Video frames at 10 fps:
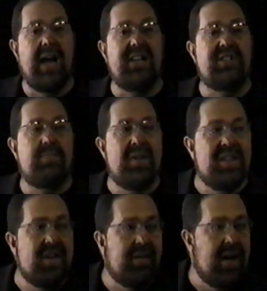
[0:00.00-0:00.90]
And it's
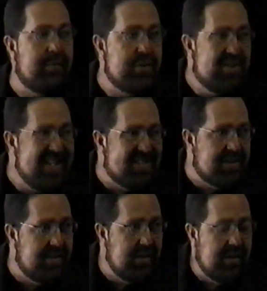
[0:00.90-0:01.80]
been there ever
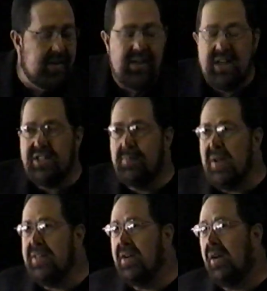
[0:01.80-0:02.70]
since. It's
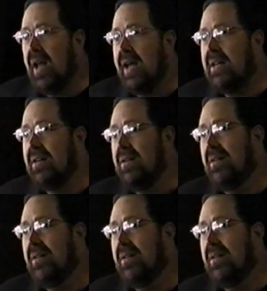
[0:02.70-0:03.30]
been there like